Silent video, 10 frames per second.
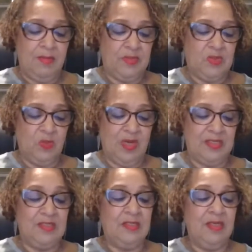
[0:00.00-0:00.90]
Miss
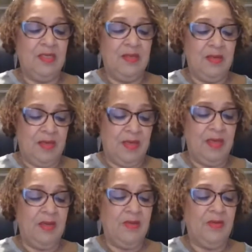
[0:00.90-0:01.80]
Watson.
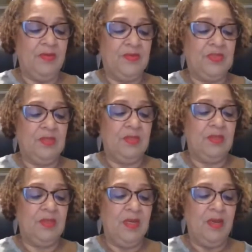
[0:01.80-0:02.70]
Okay. Oops.
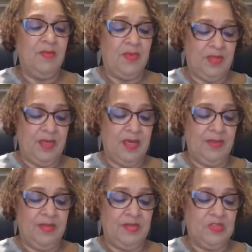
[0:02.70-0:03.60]
Monique, how
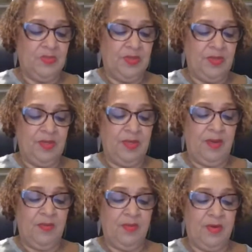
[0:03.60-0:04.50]
did I spell your
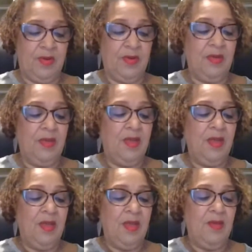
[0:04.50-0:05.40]
name wrong?
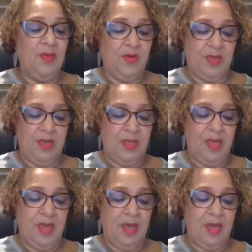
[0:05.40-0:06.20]
M-O-N-I-Q-U-E.